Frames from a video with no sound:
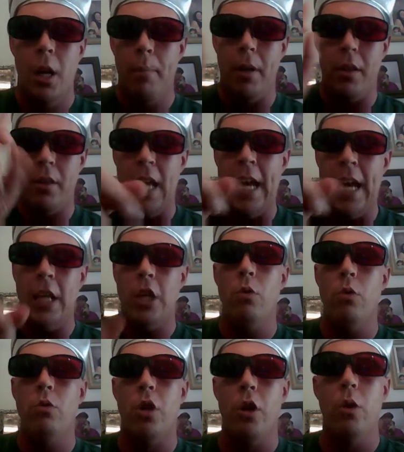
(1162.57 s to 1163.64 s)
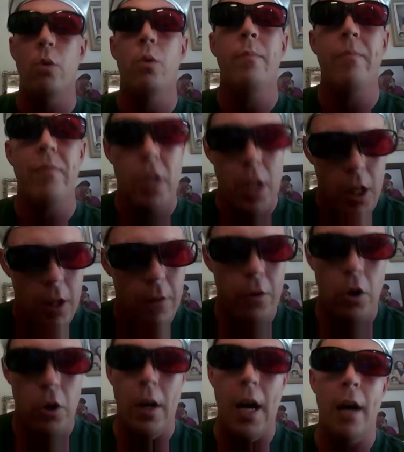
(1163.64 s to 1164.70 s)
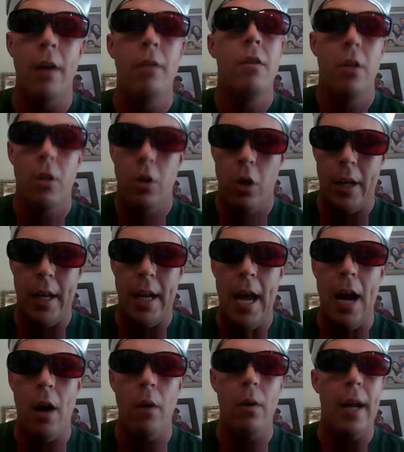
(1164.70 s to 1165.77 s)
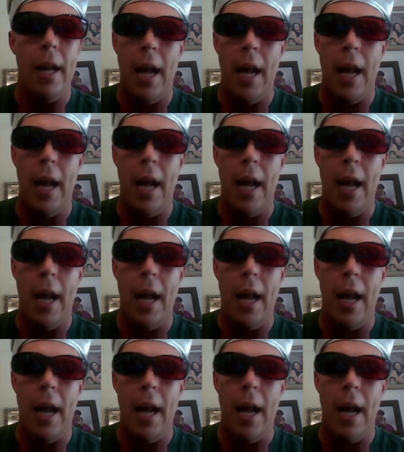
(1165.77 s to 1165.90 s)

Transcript: But thank you two for uh, looking out.